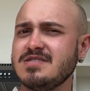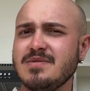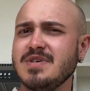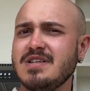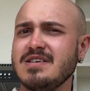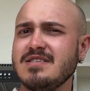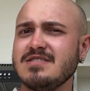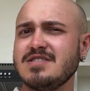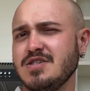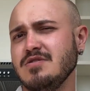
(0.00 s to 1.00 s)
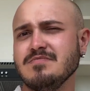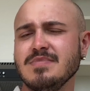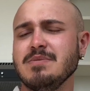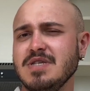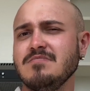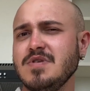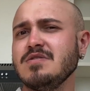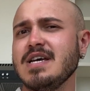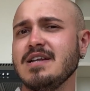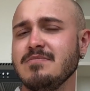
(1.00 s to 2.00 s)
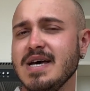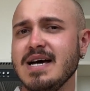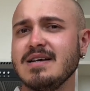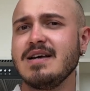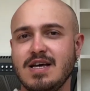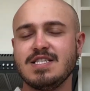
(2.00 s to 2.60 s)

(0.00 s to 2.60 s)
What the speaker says: something like this, so I mean, you'll get it back.